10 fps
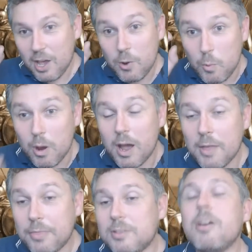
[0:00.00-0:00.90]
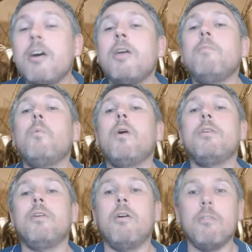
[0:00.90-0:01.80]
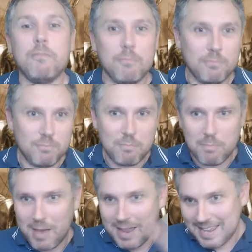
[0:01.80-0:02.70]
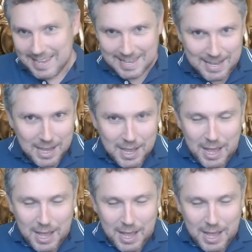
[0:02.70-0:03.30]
who were at the time one of many